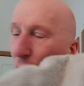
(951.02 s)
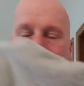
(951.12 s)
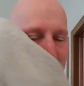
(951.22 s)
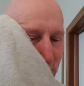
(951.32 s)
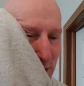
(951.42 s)

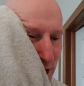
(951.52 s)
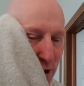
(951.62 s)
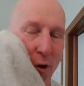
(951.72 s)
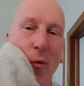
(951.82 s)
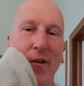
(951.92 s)
good
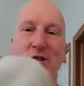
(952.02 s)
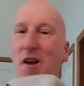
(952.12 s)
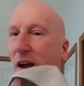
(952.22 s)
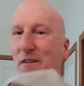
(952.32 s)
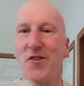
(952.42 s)
traditional wet
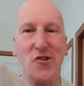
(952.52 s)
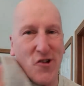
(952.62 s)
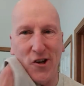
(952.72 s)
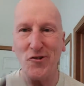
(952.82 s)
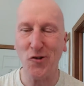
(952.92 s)
shave, it's
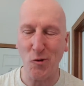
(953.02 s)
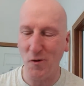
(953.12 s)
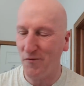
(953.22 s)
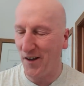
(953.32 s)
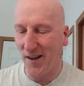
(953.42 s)
just
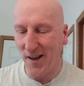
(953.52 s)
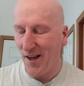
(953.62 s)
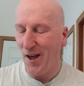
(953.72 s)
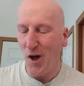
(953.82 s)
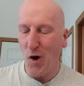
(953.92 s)
terrific.
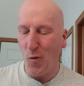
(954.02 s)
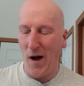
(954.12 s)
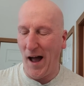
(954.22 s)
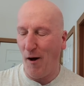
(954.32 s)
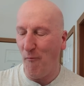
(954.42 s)

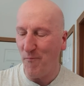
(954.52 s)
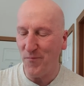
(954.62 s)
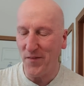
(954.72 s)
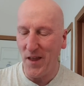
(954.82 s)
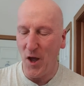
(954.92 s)
Wow.
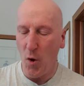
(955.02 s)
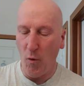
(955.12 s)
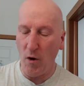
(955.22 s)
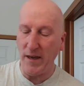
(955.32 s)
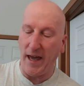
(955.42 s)

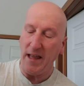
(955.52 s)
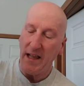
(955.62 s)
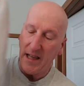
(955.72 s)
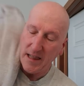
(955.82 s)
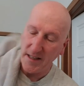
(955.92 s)

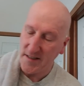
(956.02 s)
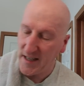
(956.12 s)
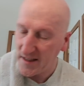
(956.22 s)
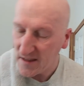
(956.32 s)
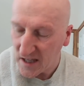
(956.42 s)
Okay,
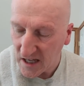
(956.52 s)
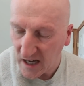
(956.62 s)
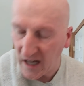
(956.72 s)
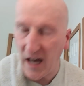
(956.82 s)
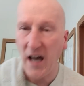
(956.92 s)
let's get
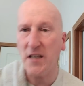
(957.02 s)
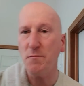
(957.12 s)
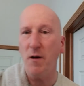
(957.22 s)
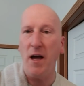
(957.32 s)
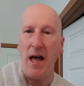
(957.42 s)
the uh,
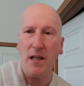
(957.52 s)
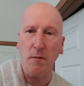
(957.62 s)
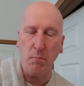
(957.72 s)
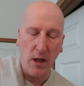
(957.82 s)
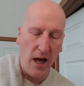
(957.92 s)
Osma
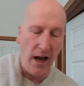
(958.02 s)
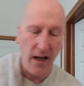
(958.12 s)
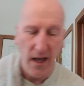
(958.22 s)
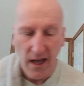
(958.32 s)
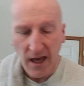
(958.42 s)
alum
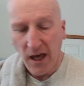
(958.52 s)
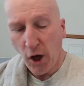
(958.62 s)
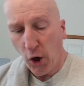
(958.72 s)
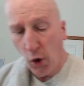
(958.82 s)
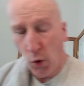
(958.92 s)
block,
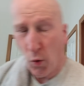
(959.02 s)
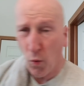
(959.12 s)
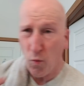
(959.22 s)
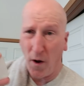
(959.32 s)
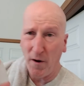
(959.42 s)

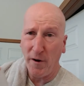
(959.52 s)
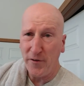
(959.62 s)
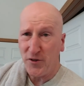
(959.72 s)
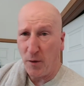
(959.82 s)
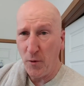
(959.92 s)
run it
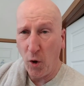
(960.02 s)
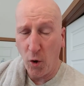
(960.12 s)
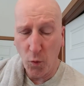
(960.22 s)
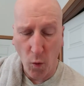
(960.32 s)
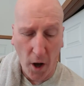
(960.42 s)
on some
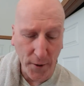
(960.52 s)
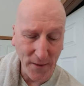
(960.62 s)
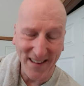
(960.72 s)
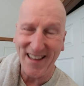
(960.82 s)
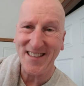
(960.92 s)
cold
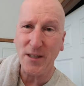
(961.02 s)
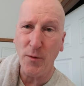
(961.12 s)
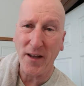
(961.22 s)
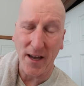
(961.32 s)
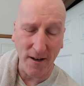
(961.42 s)
water, and let's
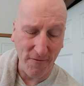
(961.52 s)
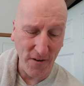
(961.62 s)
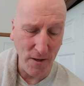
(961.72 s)
see what kind of